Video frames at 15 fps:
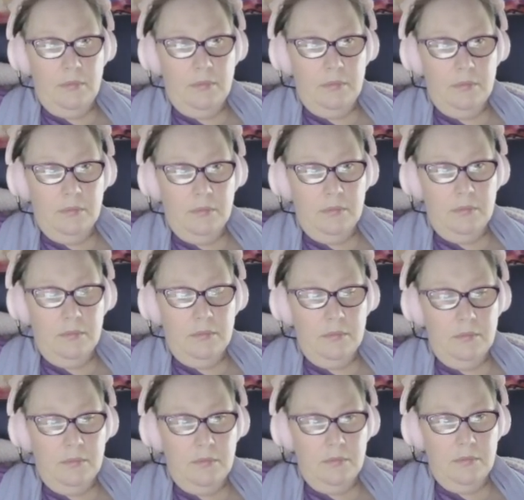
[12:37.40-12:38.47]

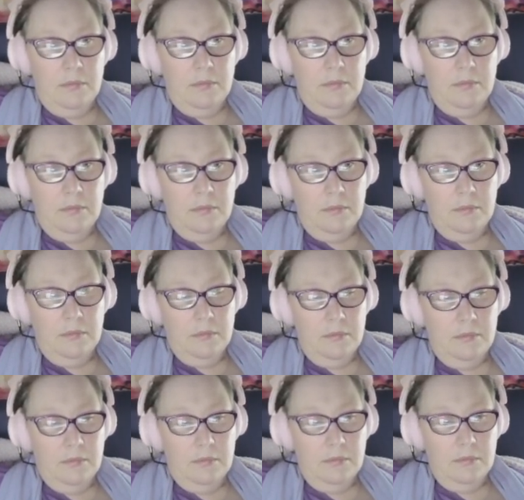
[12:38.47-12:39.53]

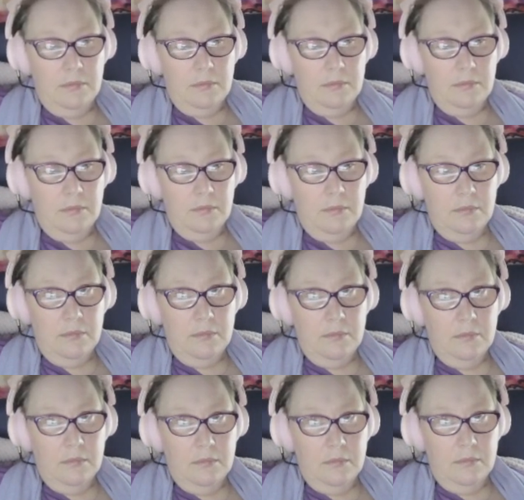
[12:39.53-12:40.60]

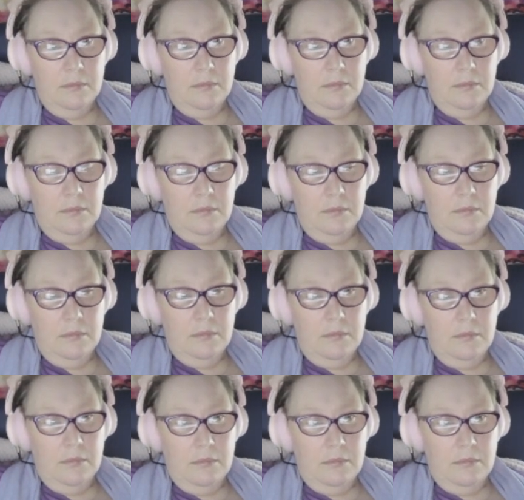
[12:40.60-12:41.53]
No words are spoken by the person on screen.